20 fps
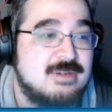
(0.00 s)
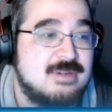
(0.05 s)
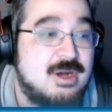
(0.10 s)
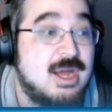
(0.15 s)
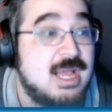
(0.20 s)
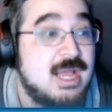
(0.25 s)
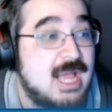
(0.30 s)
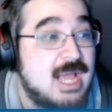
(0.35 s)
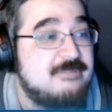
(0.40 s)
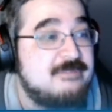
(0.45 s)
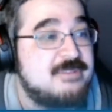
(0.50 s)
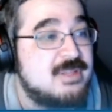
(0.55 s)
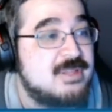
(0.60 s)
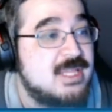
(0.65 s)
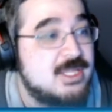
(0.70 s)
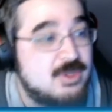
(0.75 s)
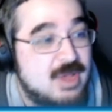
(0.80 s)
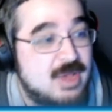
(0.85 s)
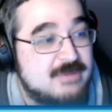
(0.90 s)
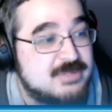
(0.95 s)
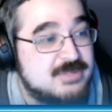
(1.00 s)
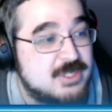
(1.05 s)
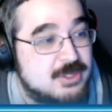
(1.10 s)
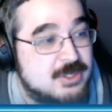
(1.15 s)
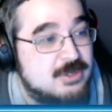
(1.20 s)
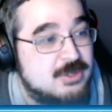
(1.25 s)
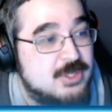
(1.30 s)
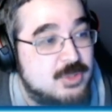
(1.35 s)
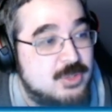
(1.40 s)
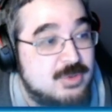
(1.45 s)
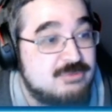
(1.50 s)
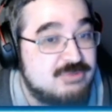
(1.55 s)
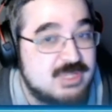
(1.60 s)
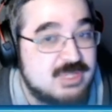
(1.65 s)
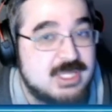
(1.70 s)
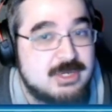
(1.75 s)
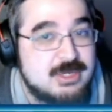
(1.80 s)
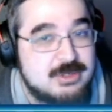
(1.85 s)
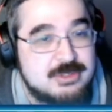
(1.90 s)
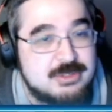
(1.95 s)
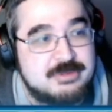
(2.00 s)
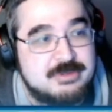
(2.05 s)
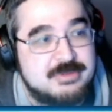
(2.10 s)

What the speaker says: I feel like you have to you really earn